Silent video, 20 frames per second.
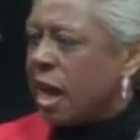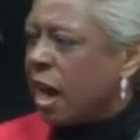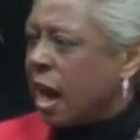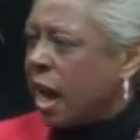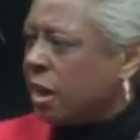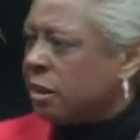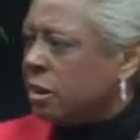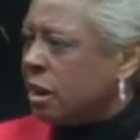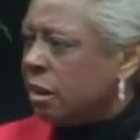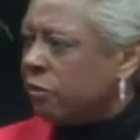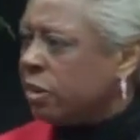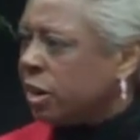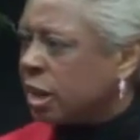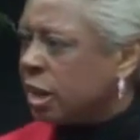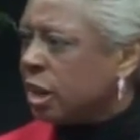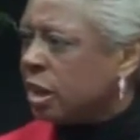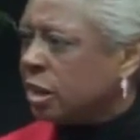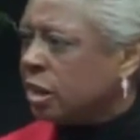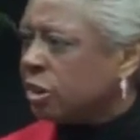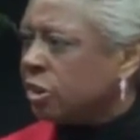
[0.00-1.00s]
"I never
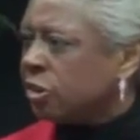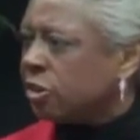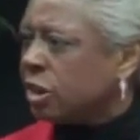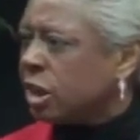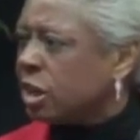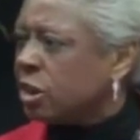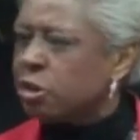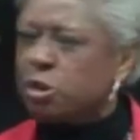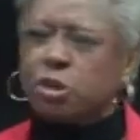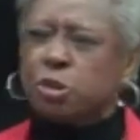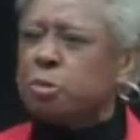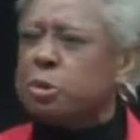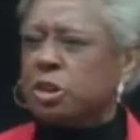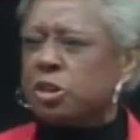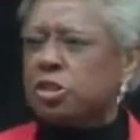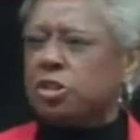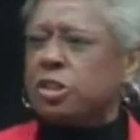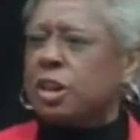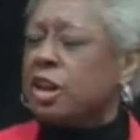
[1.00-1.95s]
can understand those pictures.